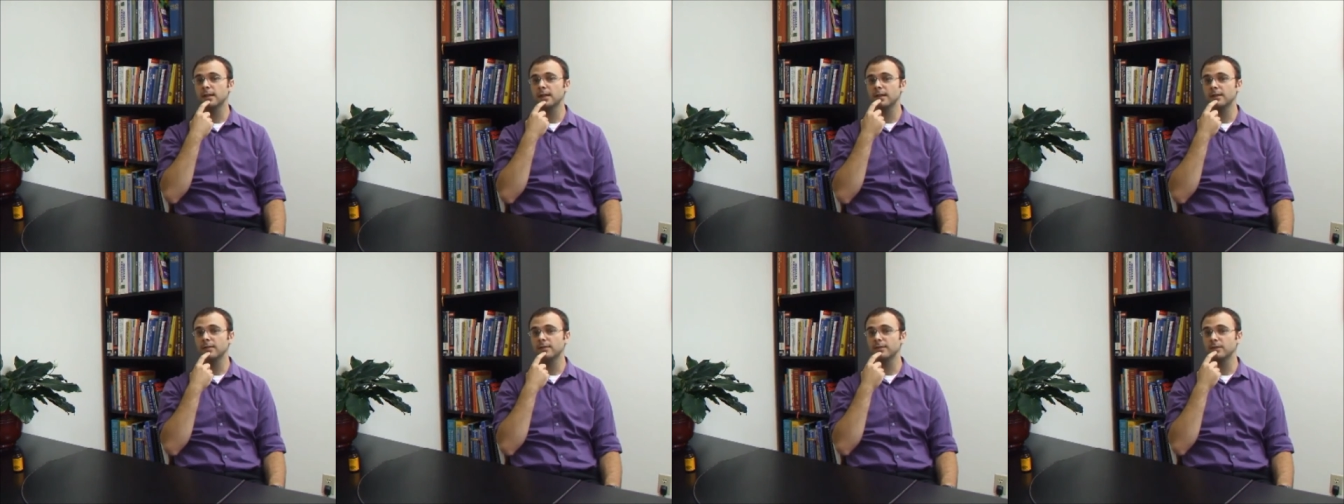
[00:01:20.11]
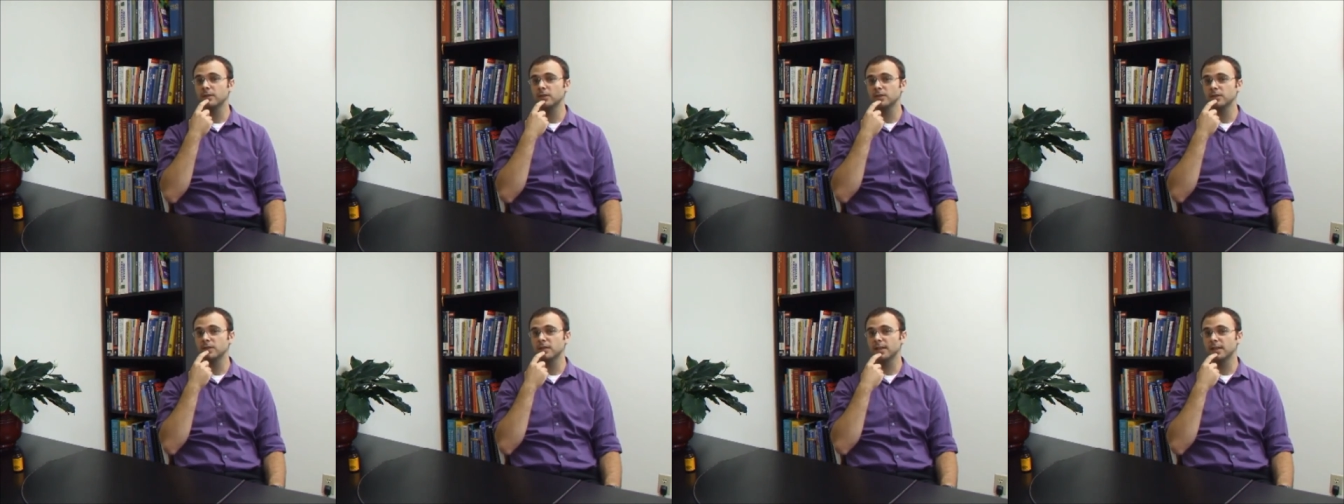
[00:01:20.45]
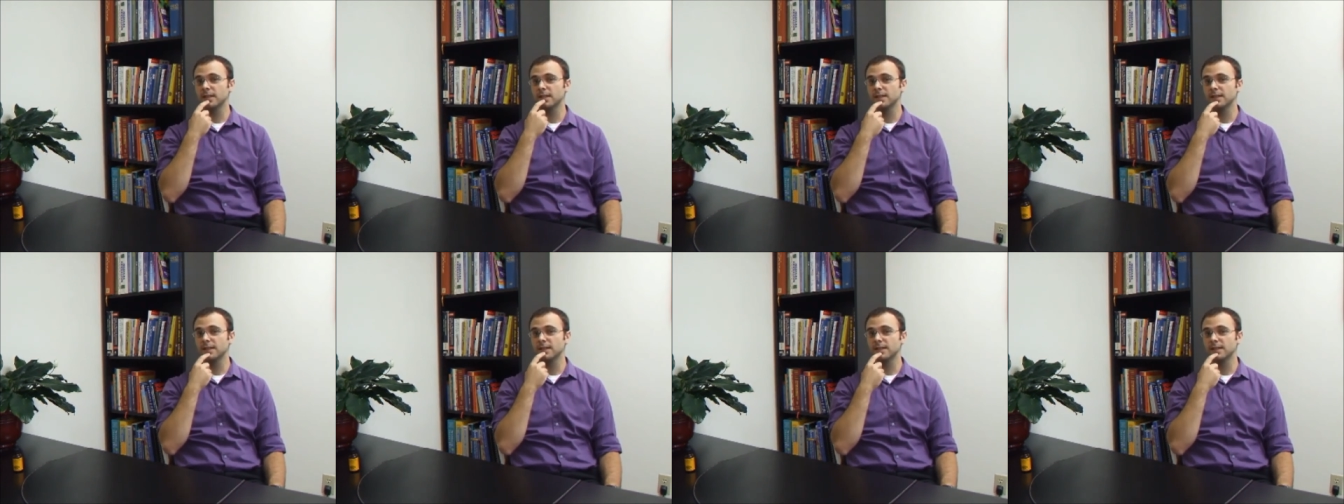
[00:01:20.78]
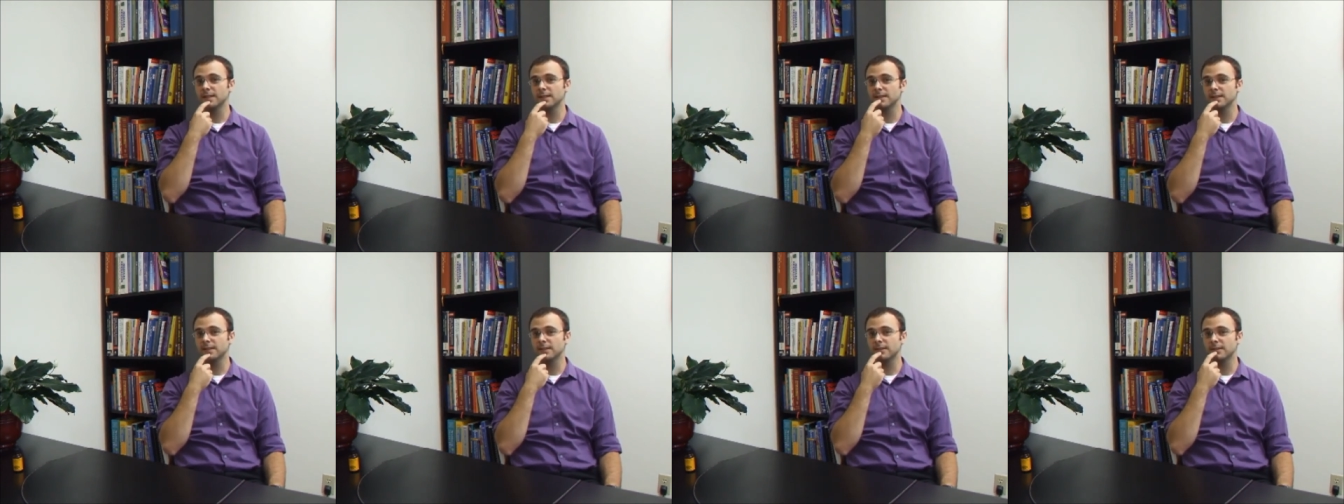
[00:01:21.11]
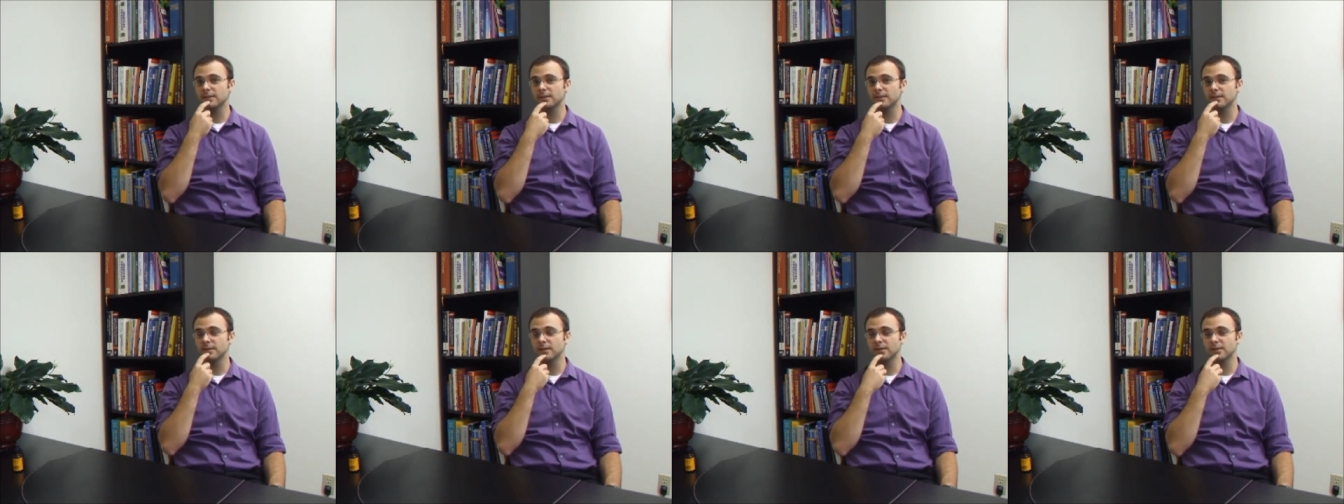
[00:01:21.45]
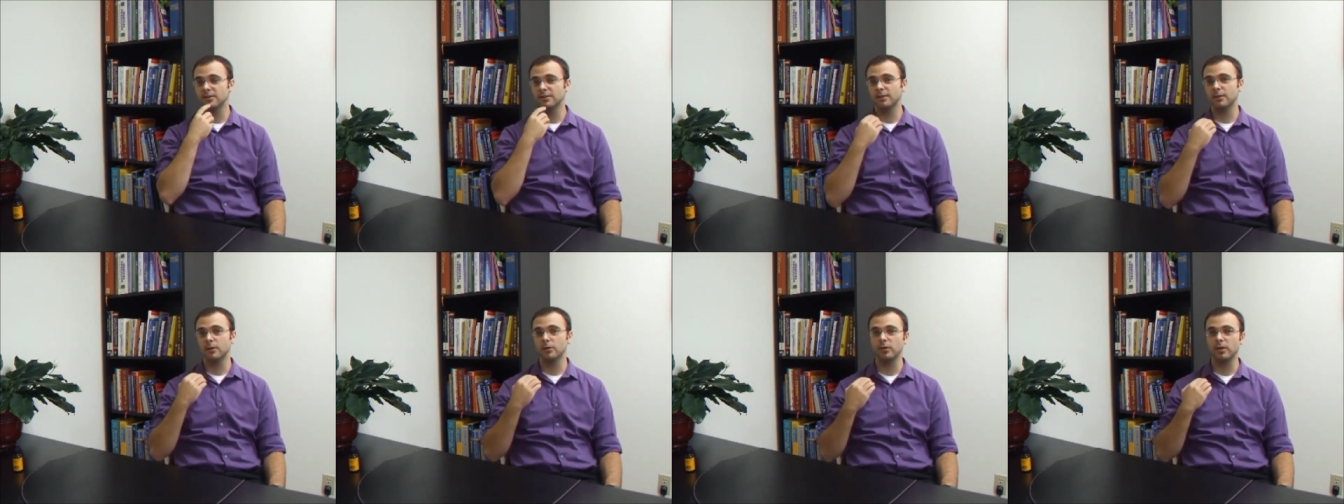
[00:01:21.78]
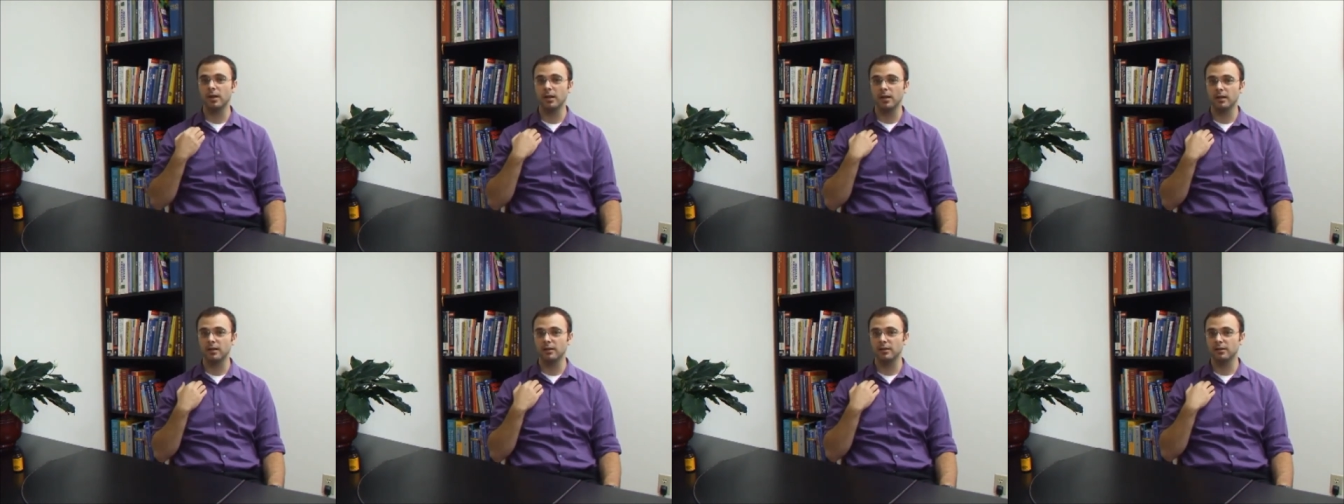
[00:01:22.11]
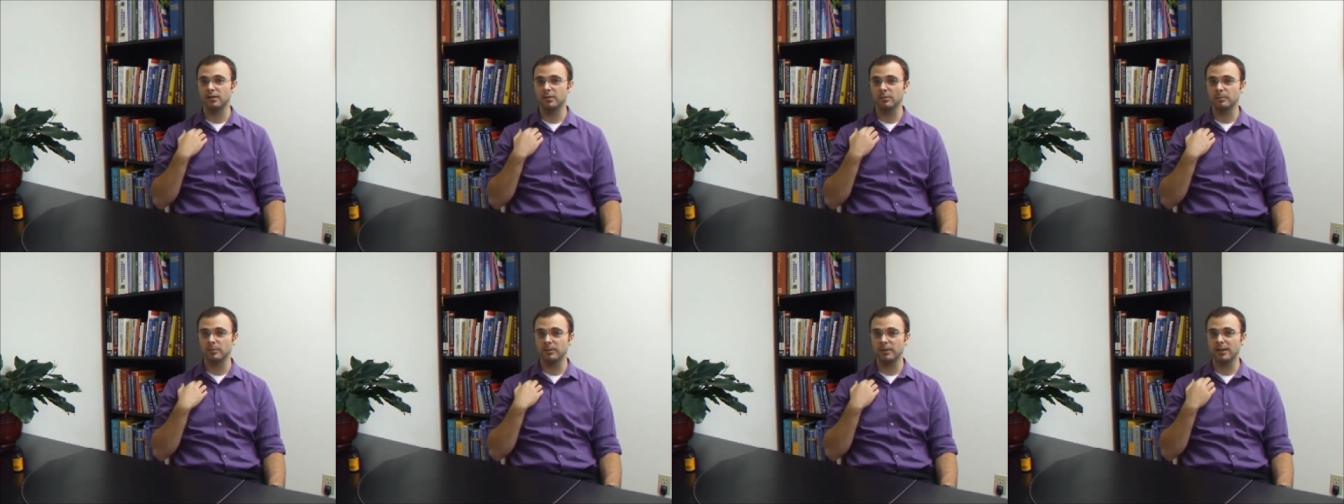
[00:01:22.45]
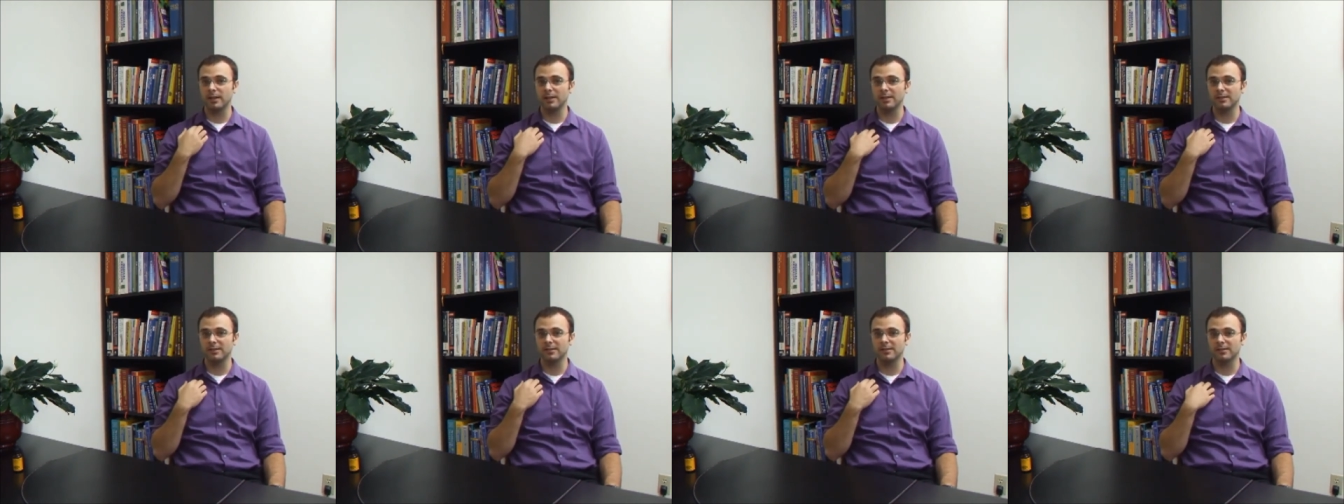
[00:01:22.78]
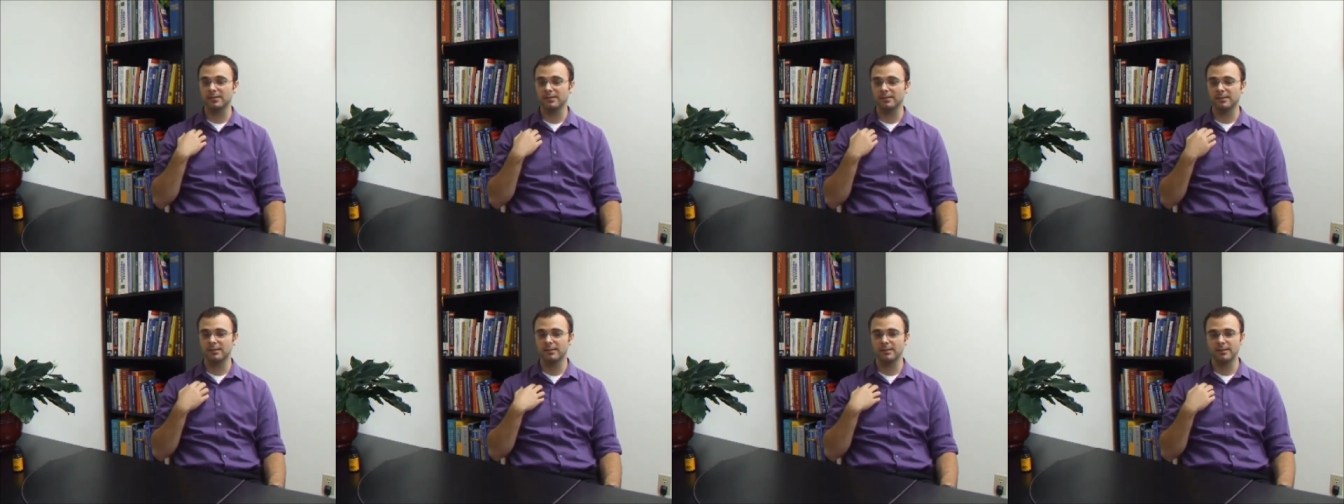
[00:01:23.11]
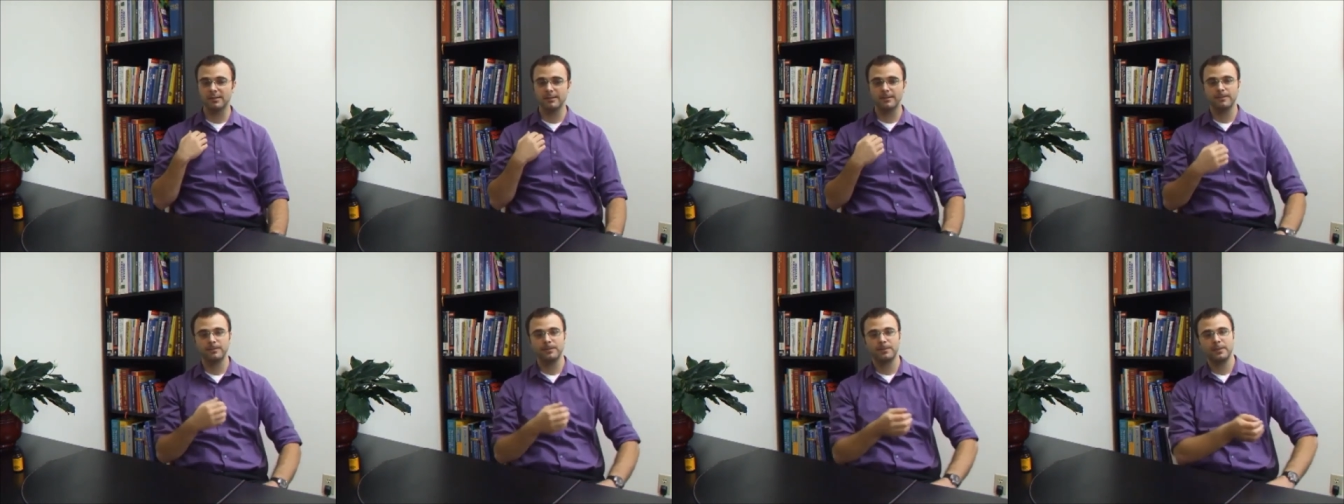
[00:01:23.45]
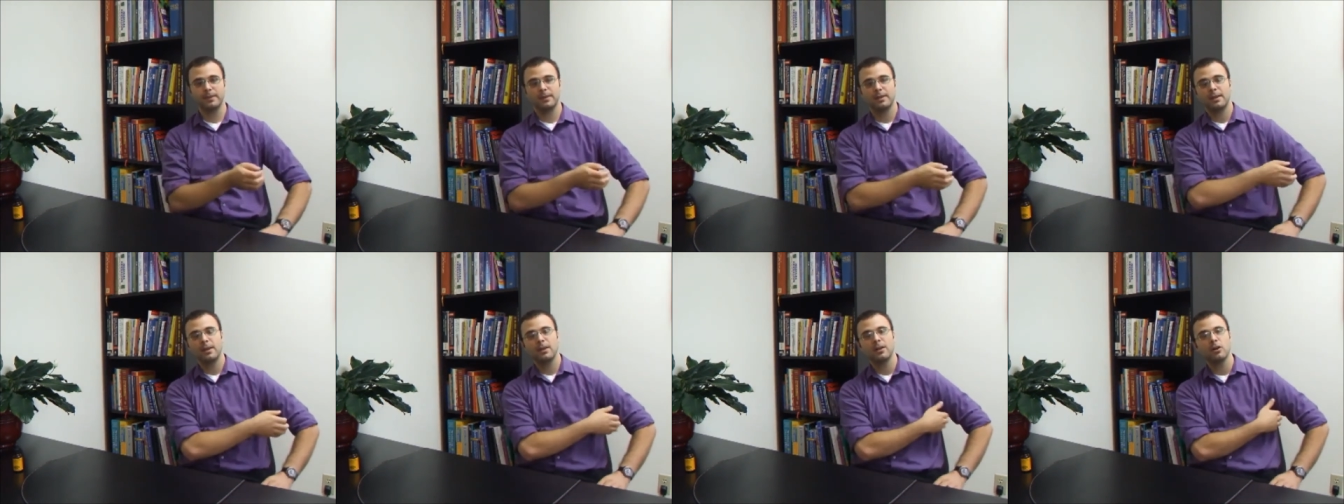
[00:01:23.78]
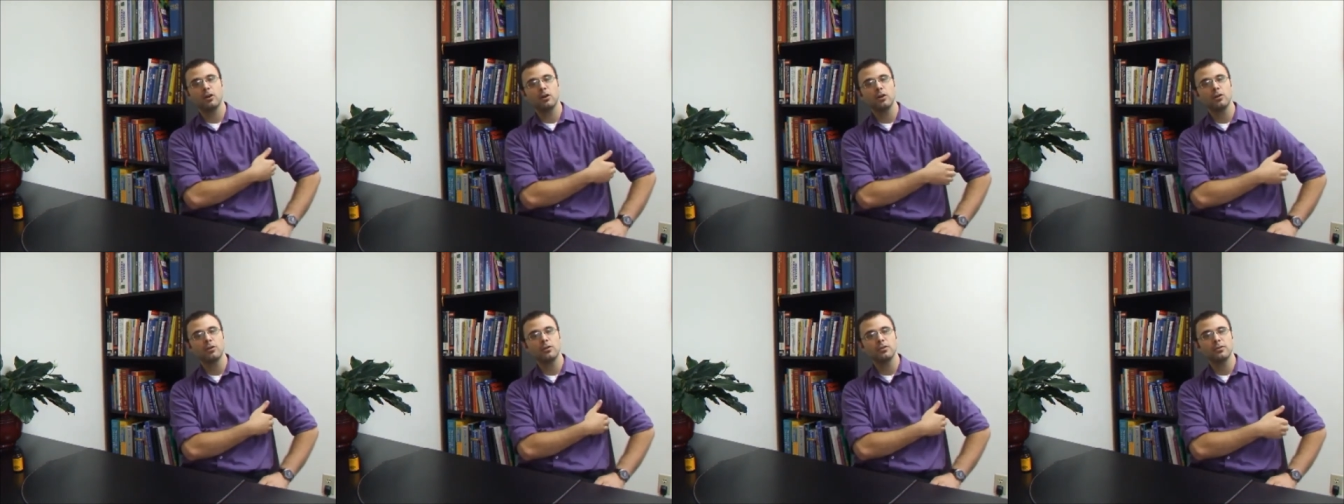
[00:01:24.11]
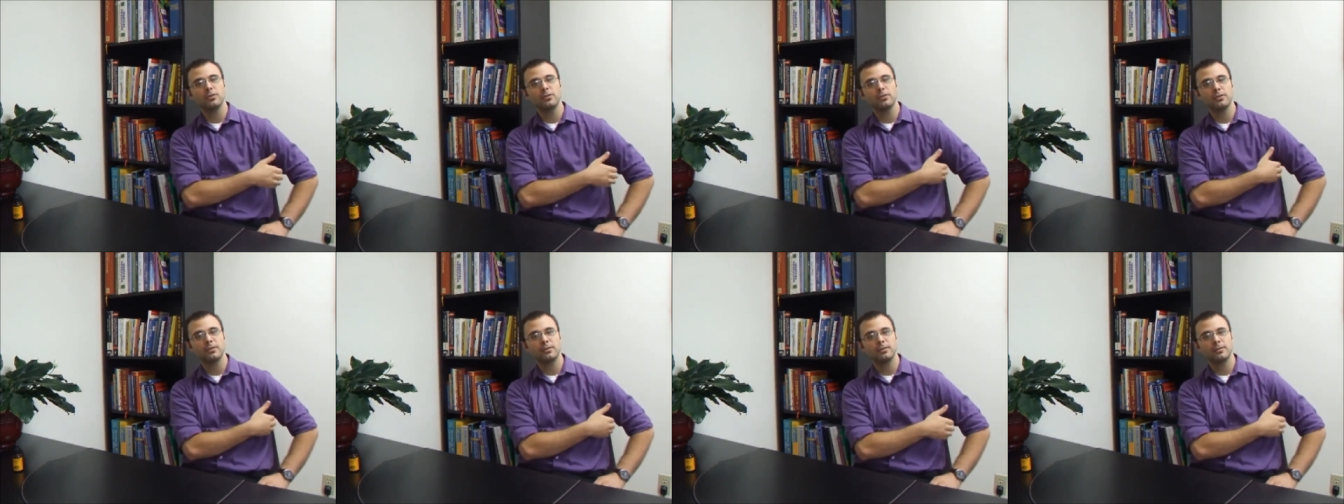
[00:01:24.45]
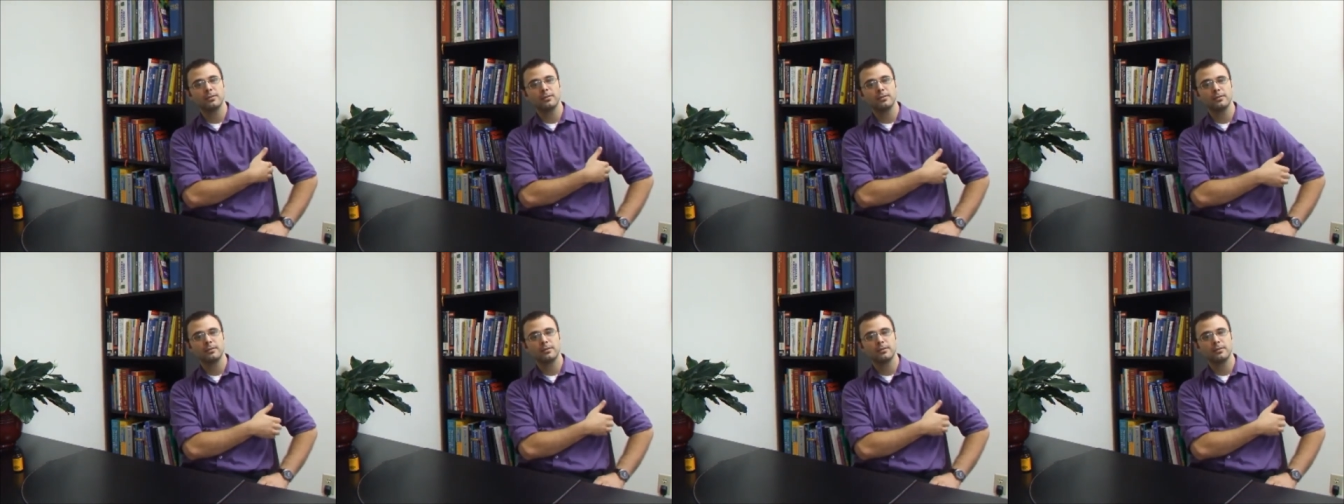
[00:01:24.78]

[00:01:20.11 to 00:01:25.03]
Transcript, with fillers: it feels like this, it's located in this place, it hurts,